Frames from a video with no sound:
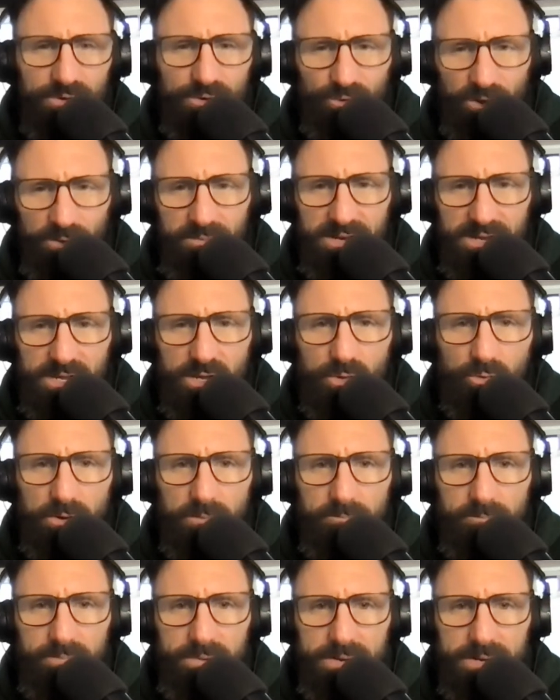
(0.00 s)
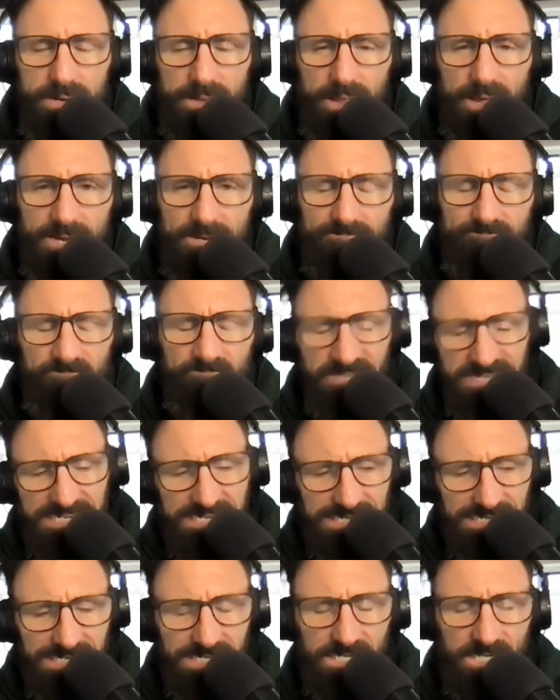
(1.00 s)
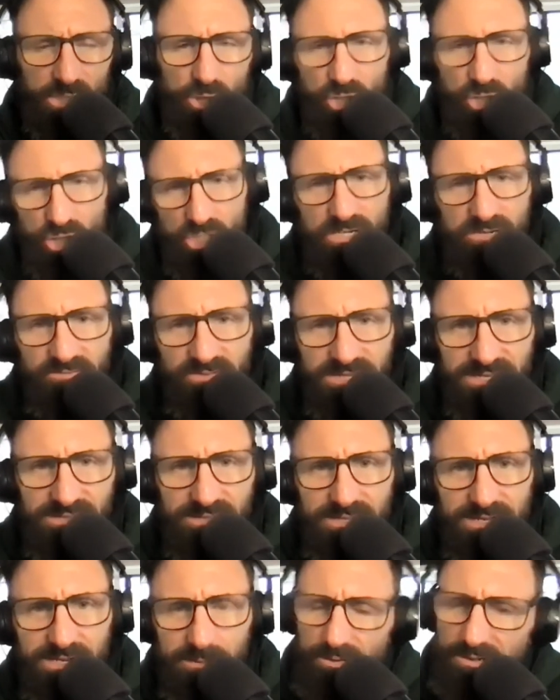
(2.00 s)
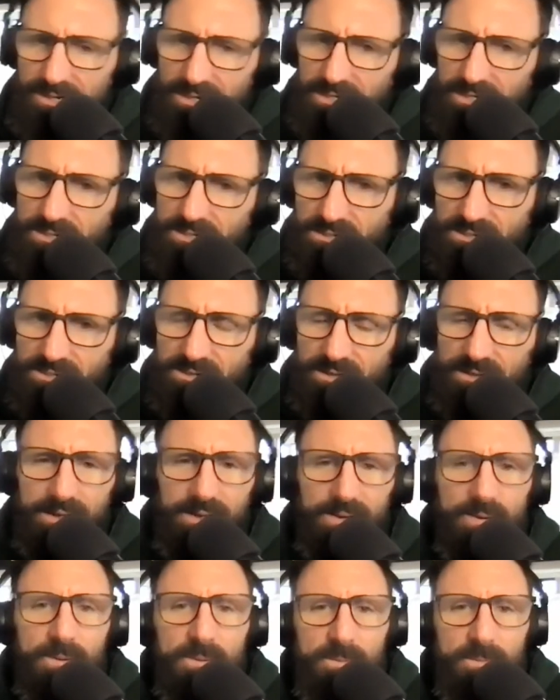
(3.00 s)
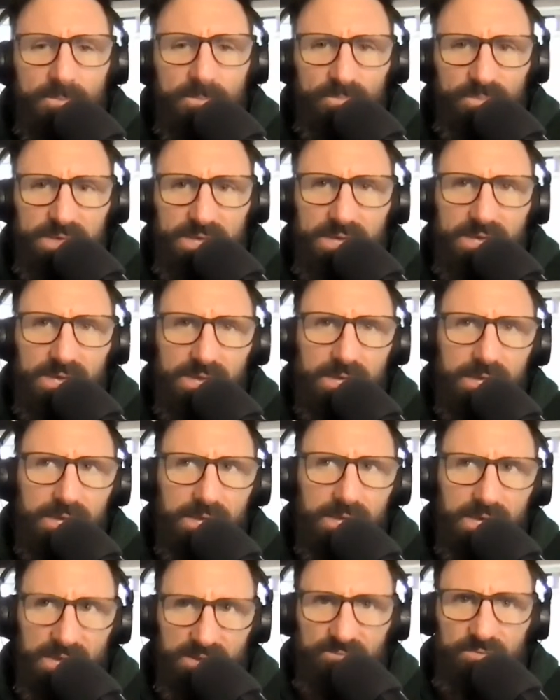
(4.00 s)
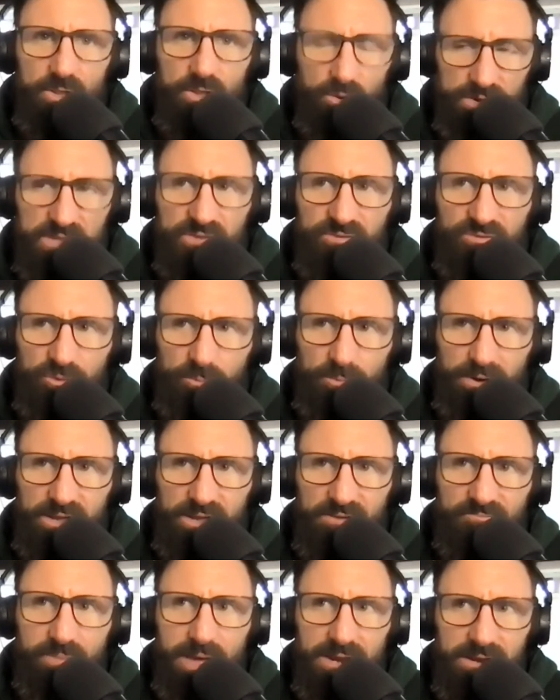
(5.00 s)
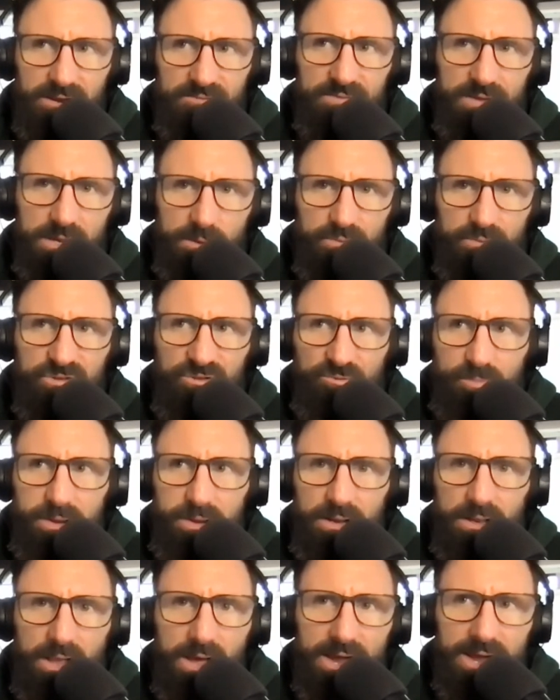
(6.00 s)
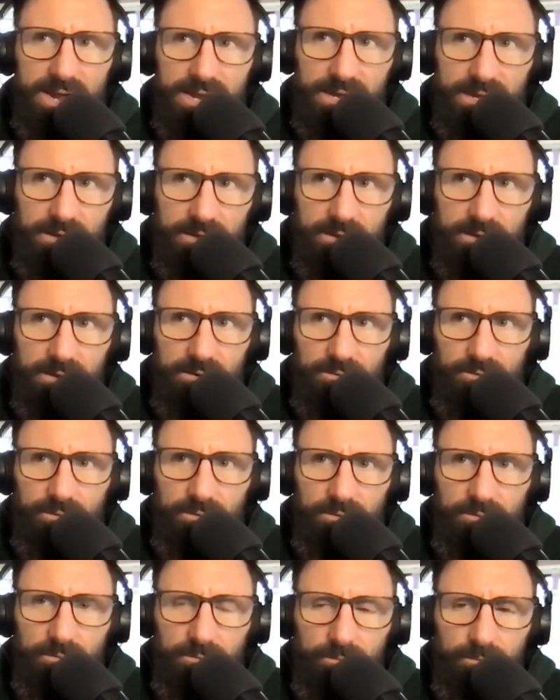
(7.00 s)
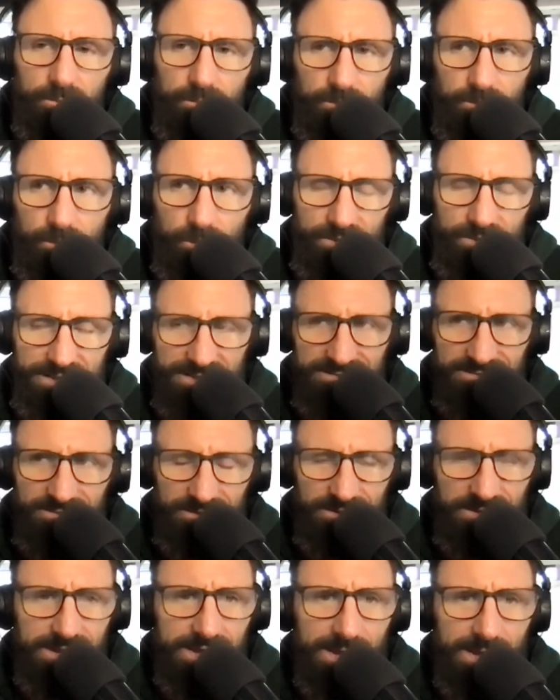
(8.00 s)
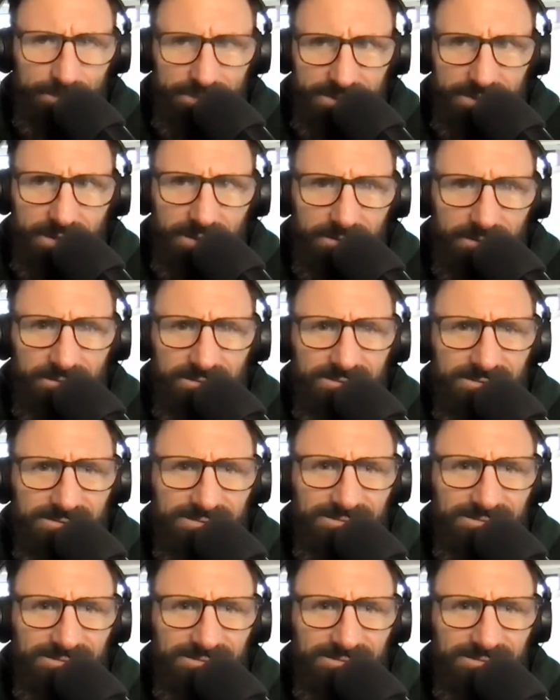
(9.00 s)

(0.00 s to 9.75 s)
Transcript: You know what I mean? He wouldn't be like, "God, I shouldn't have let that ever. How could I?" Even though he's super competitive, he would just be like, "Well, that's not going to happen again."